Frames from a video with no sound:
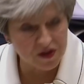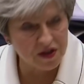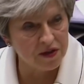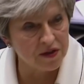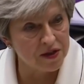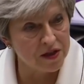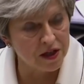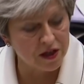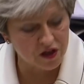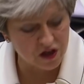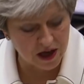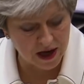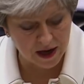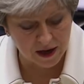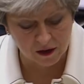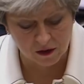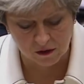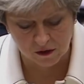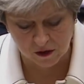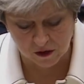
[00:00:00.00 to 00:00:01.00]
built since the
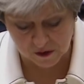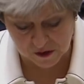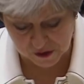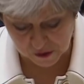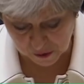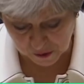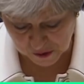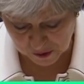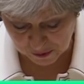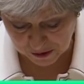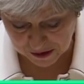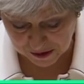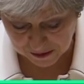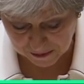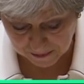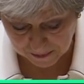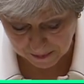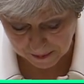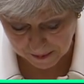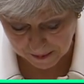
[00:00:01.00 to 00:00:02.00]
attack on Salisbury.
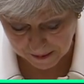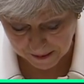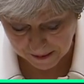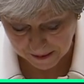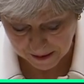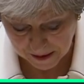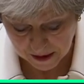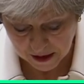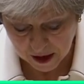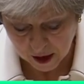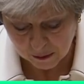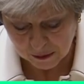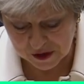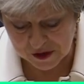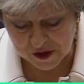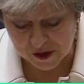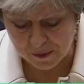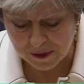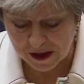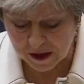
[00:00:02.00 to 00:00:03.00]

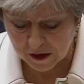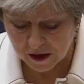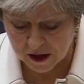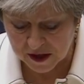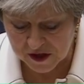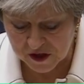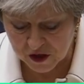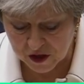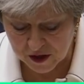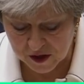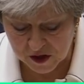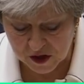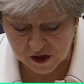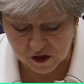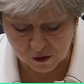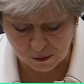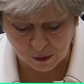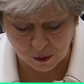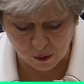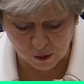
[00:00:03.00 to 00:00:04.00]
Mr. Speaker, last
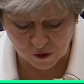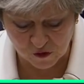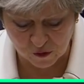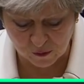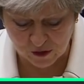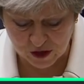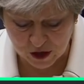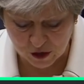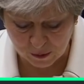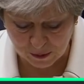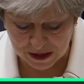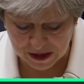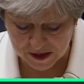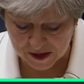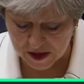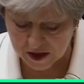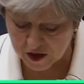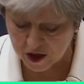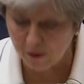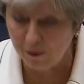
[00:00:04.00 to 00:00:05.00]
Thursday's report from the
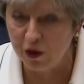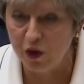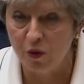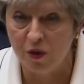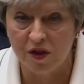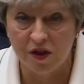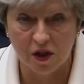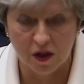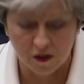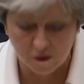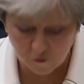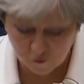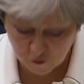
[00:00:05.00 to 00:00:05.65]
OPCW has